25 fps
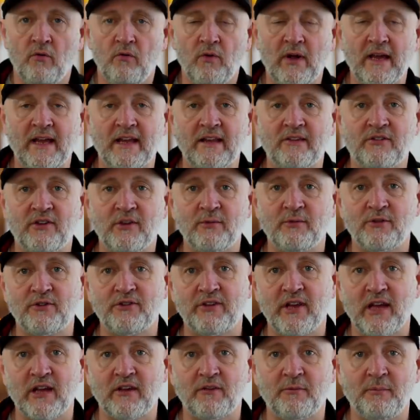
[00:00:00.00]
Right, in terms of
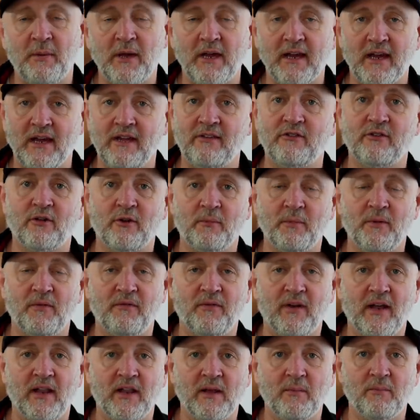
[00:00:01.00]
tech spec, it's going to be
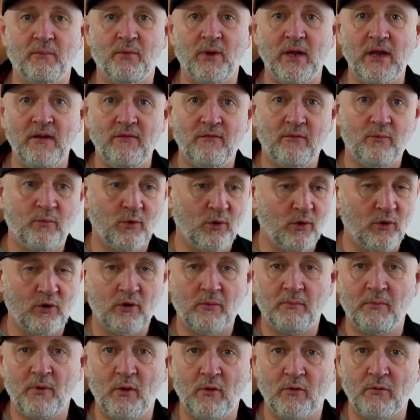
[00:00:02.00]
fairly brief. We'll look
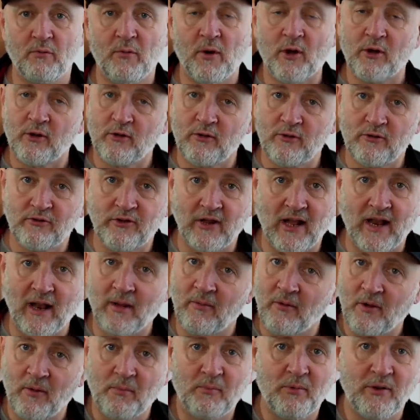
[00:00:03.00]
at both models and I'm
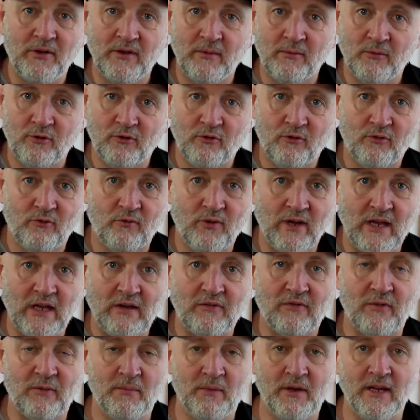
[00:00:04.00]
going to pretty much read
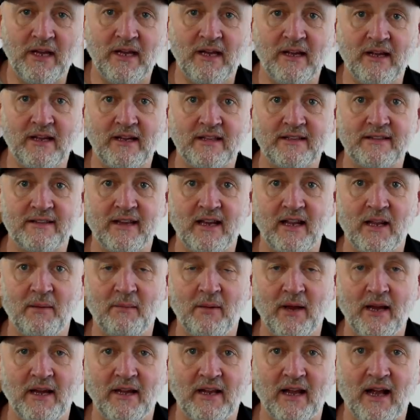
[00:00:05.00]
from the uh,
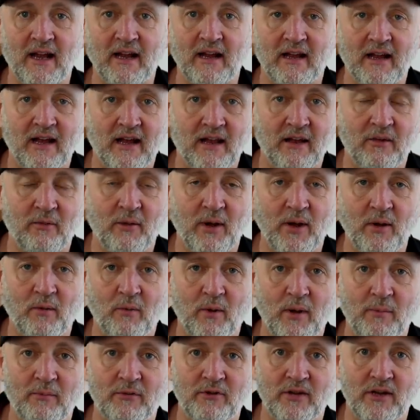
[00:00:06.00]
TaylorMade and Callaway
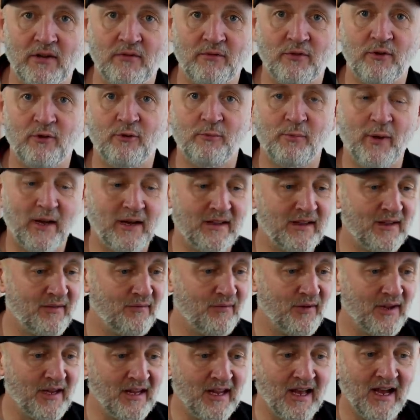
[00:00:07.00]
websites
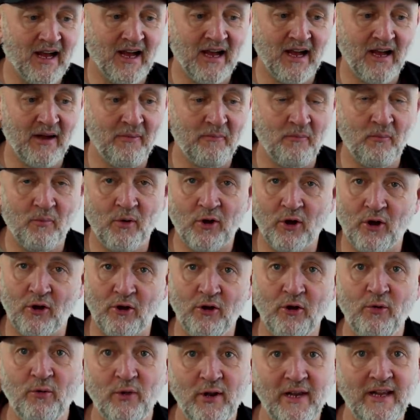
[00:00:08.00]
respectively. Um, we've got a
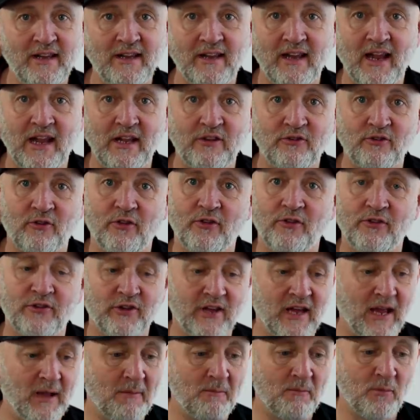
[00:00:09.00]
new leading edge on the
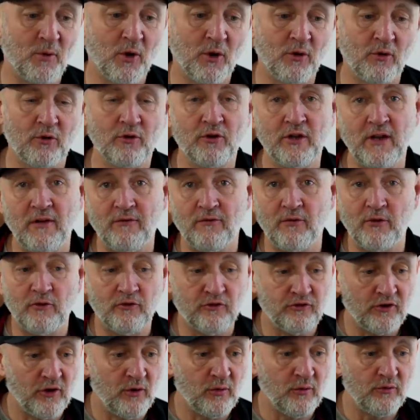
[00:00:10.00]
TM product, different
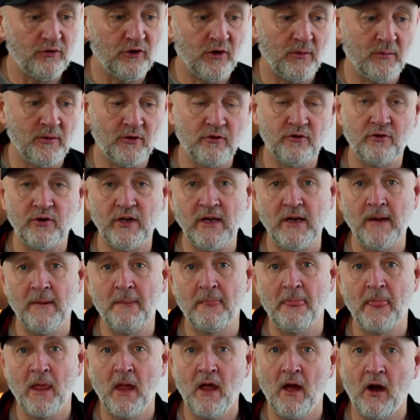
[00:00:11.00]
sole geometry,
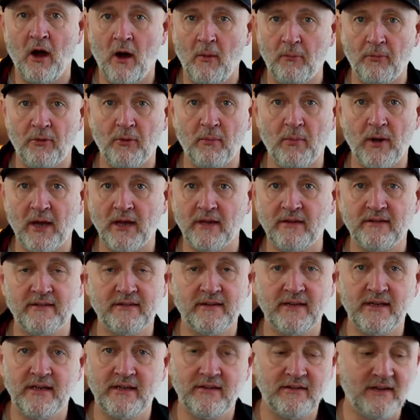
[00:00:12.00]
optimized
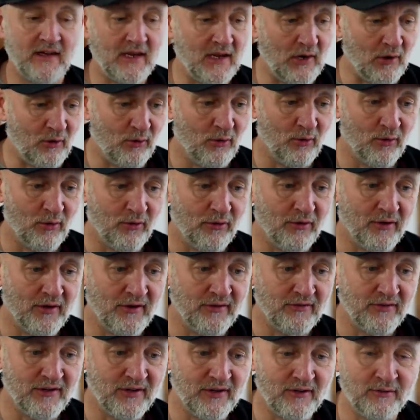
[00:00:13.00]
CG, all the
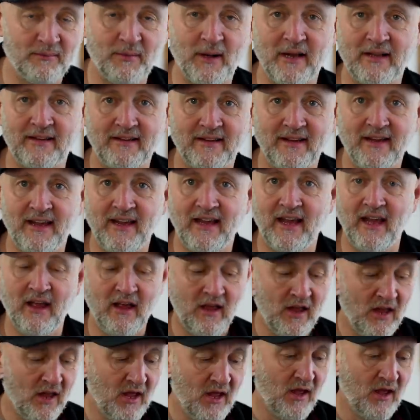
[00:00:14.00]
things you'd expect to hear.
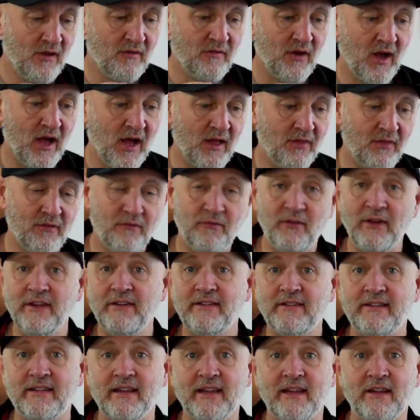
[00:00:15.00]
Uh, the
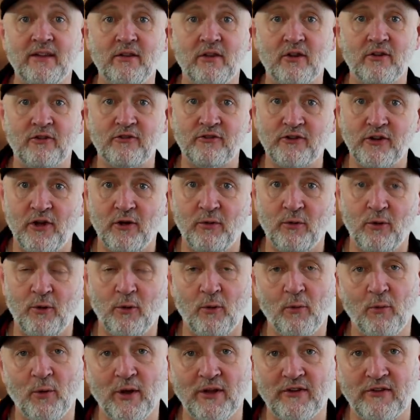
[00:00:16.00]
V-Steel sole,
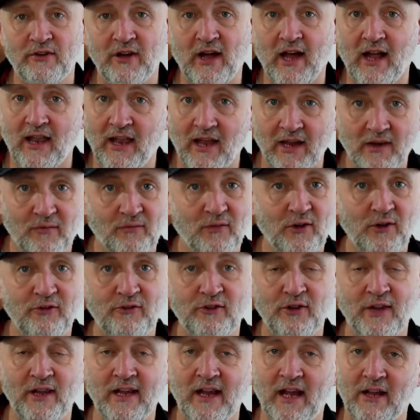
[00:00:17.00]
which I like
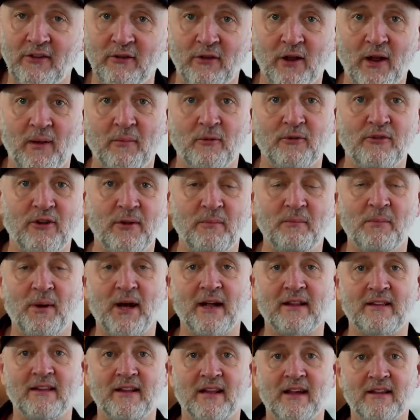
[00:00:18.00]
visually, I don't know how much
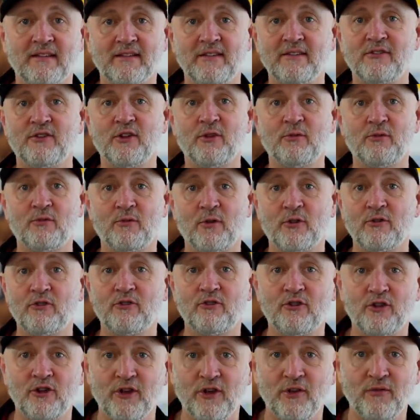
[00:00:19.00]
impact it has in terms of
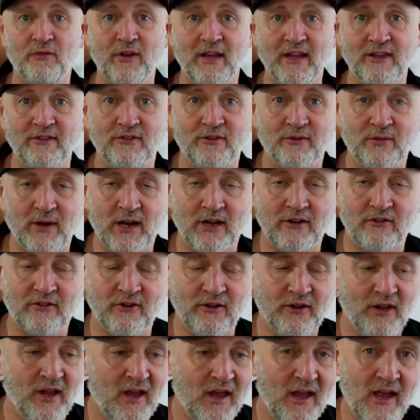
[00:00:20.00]
on-turf
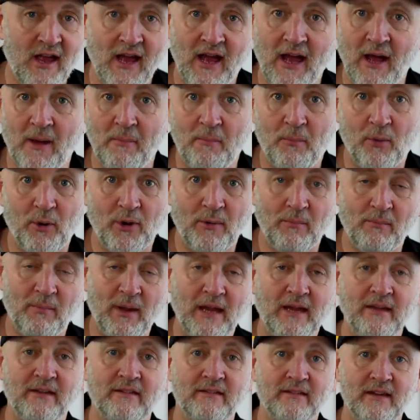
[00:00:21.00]
interaction, uh, but it
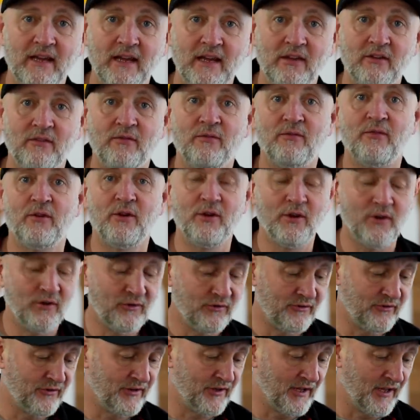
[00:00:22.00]
makes its
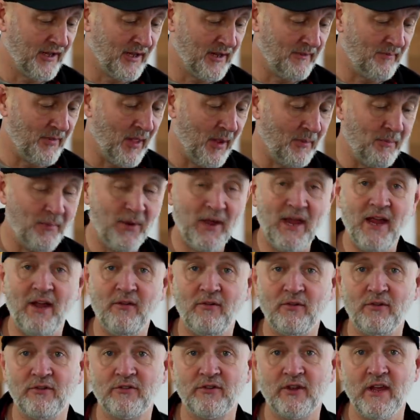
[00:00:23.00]
first um,
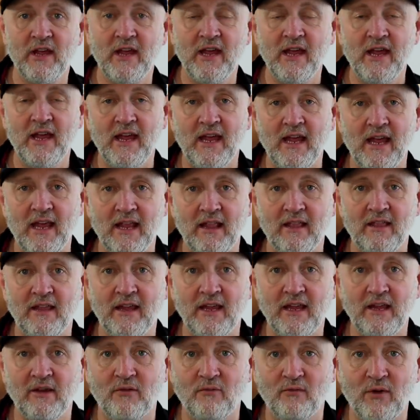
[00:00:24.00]
appearance in
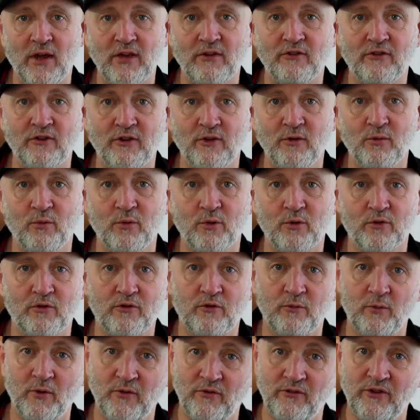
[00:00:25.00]
the rescue
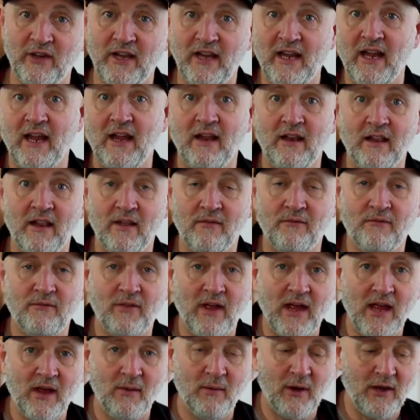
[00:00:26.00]
woods. We've seen it in the
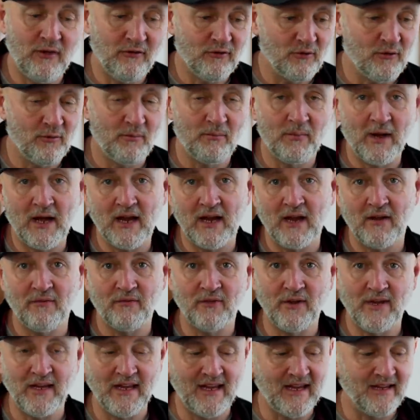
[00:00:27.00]
fairways come back
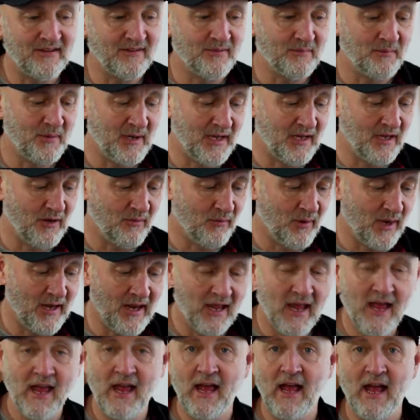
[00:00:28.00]
after years of being
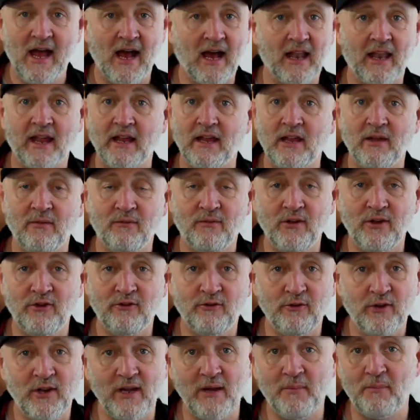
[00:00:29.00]
away. I like it
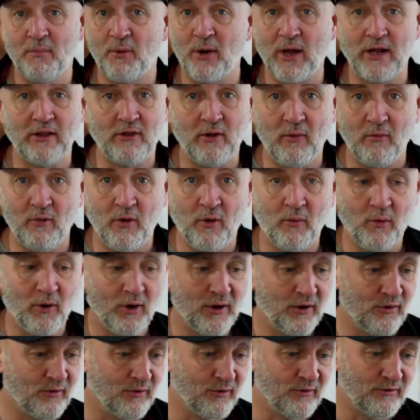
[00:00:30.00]
visually, but I don't know what
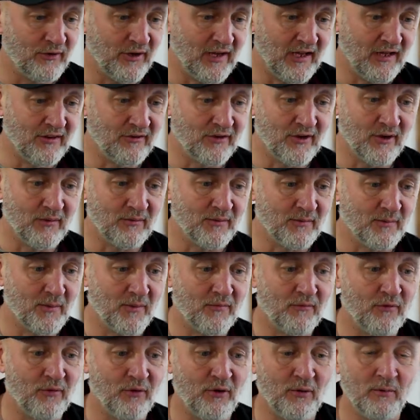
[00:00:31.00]
it does in terms of
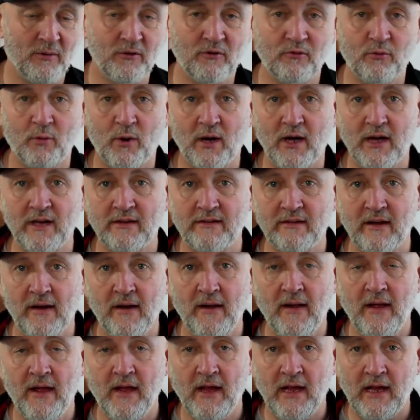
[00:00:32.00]
performance-wise.
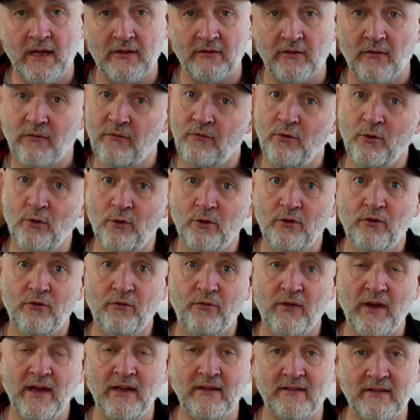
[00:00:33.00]
It's a forged
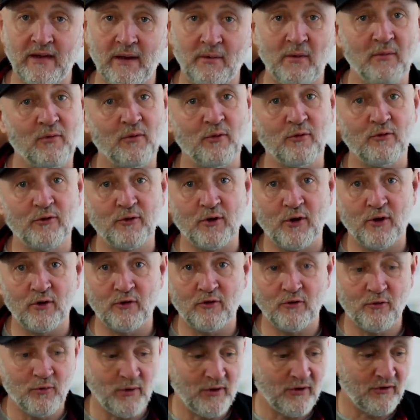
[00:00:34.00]
face, and we've also
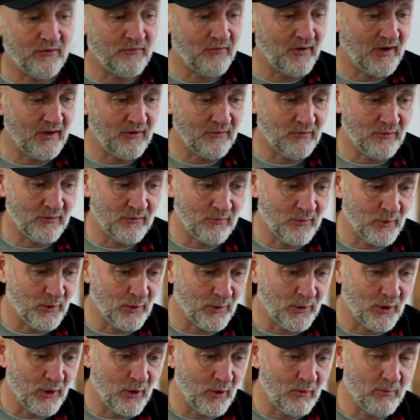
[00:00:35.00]
got twist face, which we
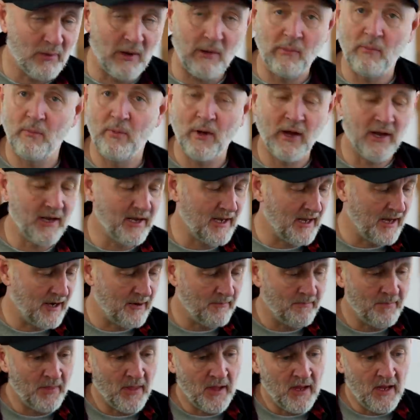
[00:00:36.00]
all know about by now.